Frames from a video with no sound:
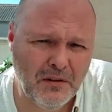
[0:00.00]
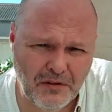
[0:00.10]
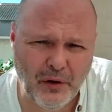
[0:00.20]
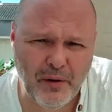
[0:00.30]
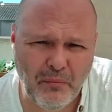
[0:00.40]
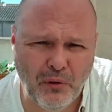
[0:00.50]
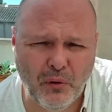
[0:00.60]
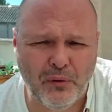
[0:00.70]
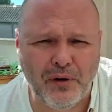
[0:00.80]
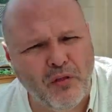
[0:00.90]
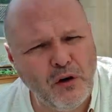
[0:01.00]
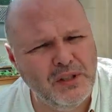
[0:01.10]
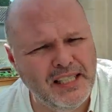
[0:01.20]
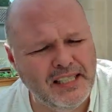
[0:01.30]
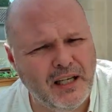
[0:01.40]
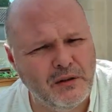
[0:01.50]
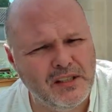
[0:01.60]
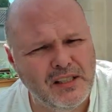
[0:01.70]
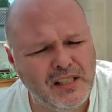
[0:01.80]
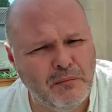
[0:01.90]
Very important. Most details
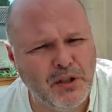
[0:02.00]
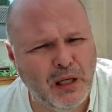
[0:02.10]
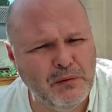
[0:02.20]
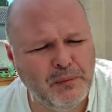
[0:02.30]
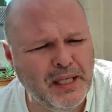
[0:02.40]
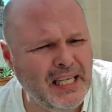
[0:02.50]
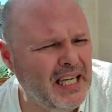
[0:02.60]
can sometimes be